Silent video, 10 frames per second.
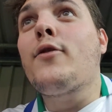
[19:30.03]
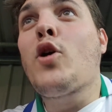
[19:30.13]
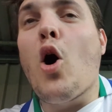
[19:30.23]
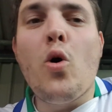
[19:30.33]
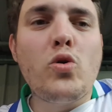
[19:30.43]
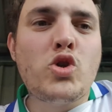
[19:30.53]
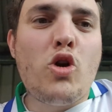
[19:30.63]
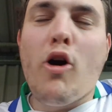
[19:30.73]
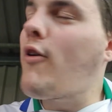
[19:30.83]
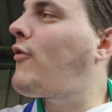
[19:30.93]
Goal
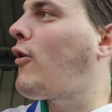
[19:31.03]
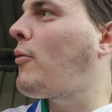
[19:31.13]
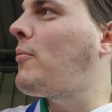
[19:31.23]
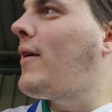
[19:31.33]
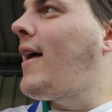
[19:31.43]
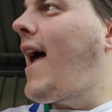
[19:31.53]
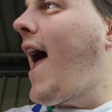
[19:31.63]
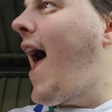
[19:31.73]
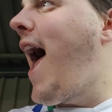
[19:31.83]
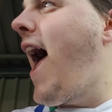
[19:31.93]
scored from
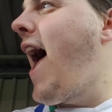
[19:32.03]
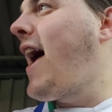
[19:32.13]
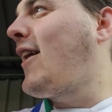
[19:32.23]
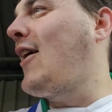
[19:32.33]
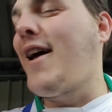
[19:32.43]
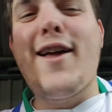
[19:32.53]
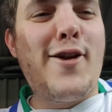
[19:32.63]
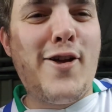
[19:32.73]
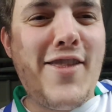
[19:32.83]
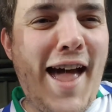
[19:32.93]
early
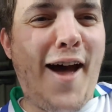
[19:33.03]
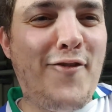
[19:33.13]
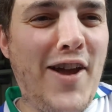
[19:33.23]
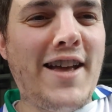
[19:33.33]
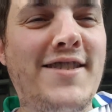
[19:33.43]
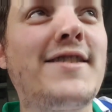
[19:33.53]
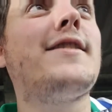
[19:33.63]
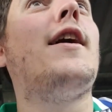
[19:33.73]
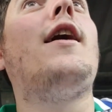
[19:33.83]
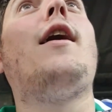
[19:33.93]
in that bit.
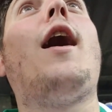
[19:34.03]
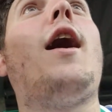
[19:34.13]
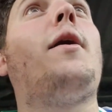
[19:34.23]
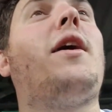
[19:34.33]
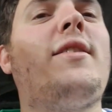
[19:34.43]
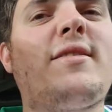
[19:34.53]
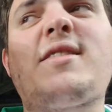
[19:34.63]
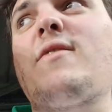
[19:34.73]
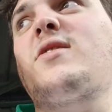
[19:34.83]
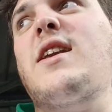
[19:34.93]
Uh, in the
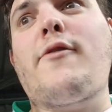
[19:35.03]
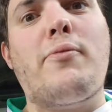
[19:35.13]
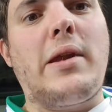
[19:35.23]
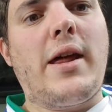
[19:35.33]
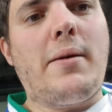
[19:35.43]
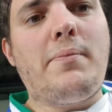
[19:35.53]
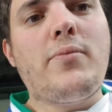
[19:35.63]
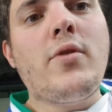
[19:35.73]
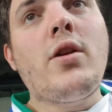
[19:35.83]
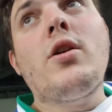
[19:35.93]
17th minute,
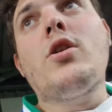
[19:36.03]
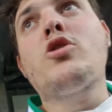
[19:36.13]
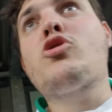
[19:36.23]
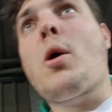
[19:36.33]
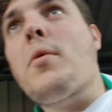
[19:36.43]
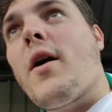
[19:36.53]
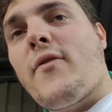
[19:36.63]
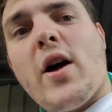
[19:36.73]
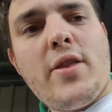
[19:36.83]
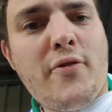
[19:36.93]
Tranmere
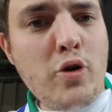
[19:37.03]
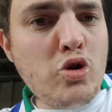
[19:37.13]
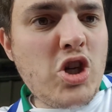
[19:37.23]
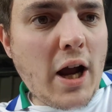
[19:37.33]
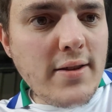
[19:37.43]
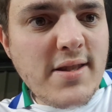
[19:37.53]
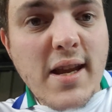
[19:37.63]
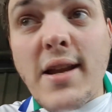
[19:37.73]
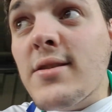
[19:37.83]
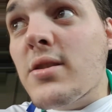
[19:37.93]
have had a few
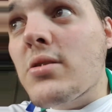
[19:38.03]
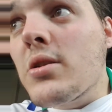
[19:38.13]
chances.